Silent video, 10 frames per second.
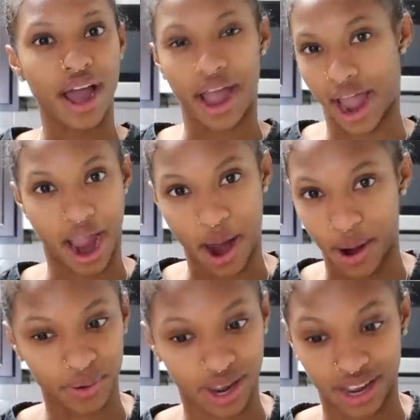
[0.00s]

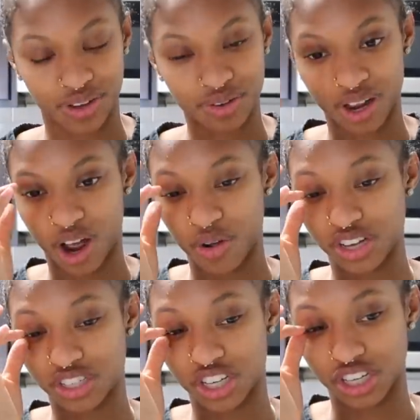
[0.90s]
how, like, you know,
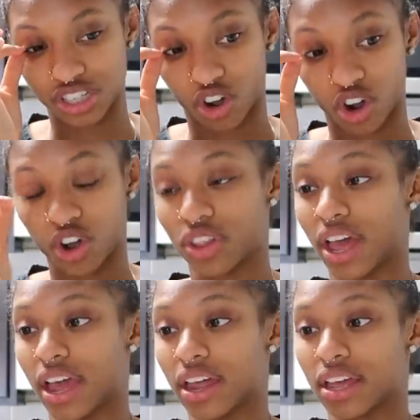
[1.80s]
it's just all
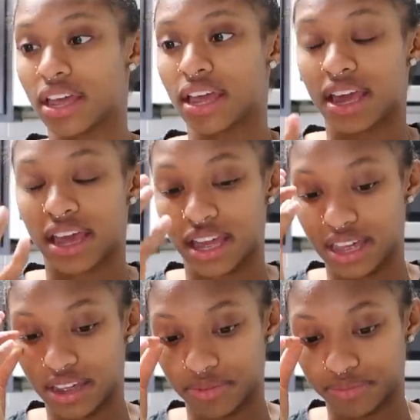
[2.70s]
that.
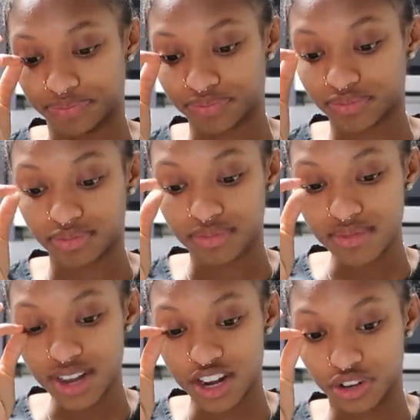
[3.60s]
And,
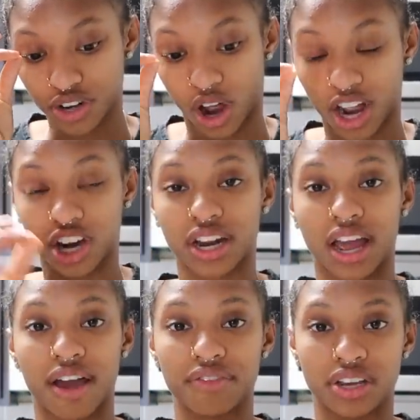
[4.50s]
you know, I couldn't
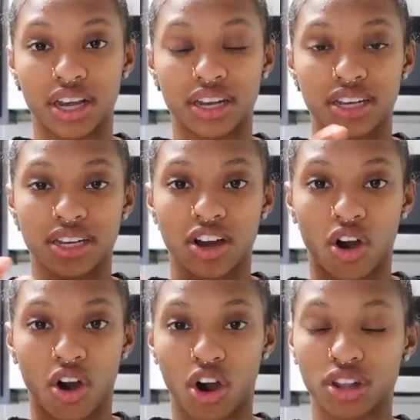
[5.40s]
have done
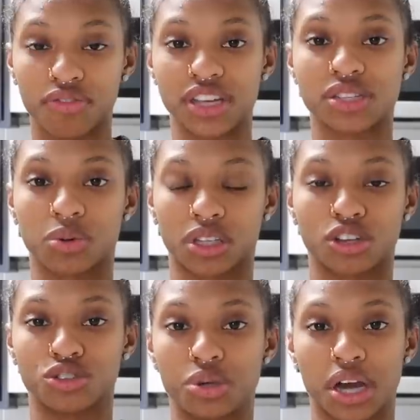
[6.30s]
all of this
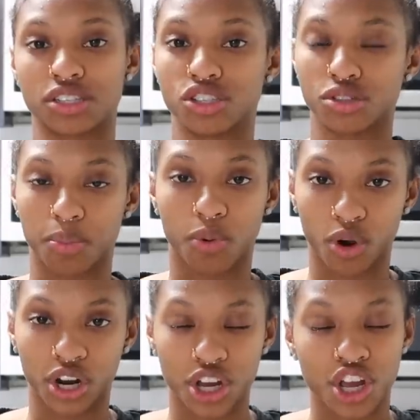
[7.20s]
without you guys'
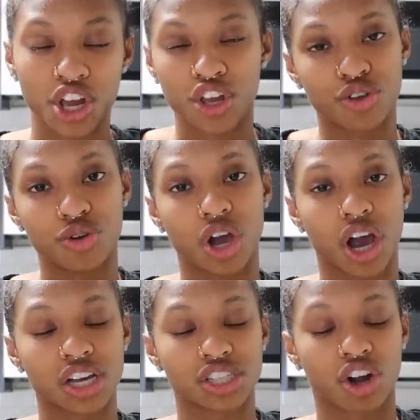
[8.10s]
support. You
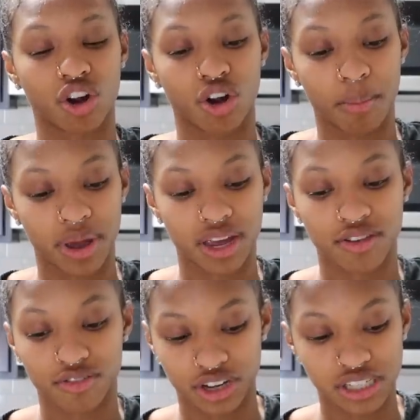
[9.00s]
guys are a
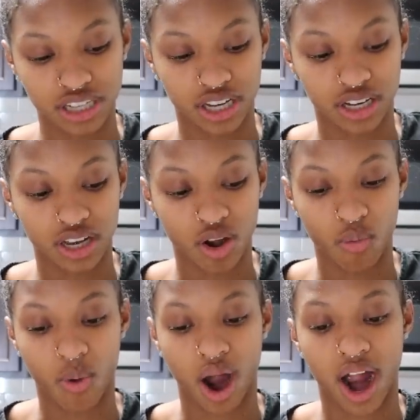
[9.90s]
main reason
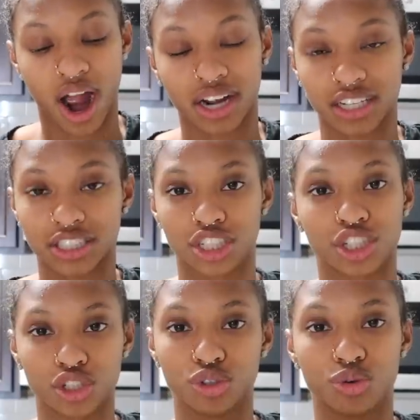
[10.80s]
why I
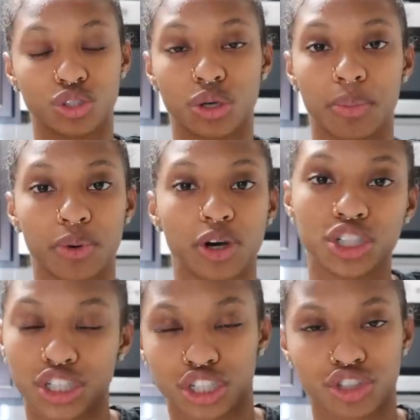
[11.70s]
continue to
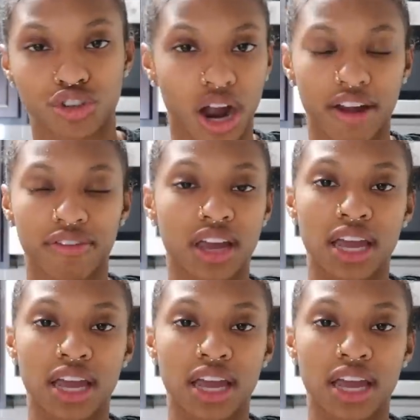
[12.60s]
push and drive